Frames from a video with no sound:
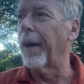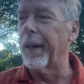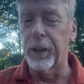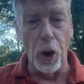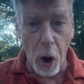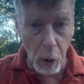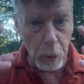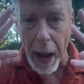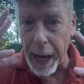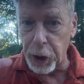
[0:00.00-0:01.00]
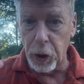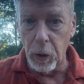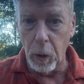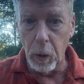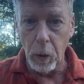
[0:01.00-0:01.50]
It's all
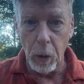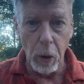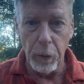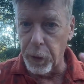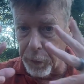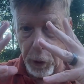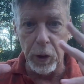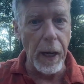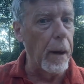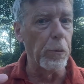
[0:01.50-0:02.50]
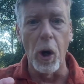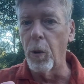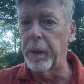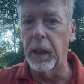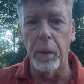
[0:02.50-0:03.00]
rational. For the first time, we're
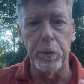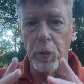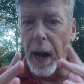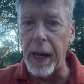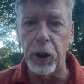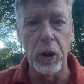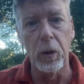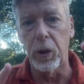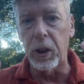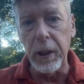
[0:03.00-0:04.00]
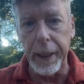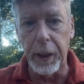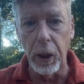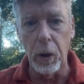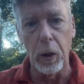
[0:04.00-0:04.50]
opening up rational,
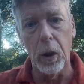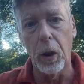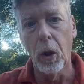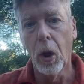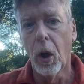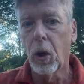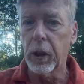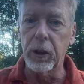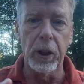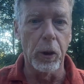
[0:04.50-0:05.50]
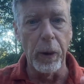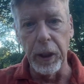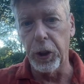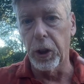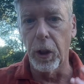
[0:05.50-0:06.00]
secular
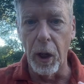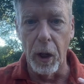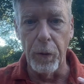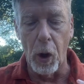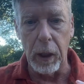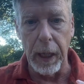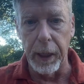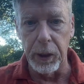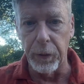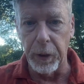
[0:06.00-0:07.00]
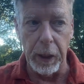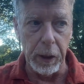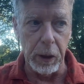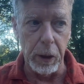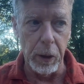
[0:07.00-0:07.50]
consideration of all kinds of
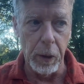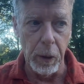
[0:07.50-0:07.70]
things.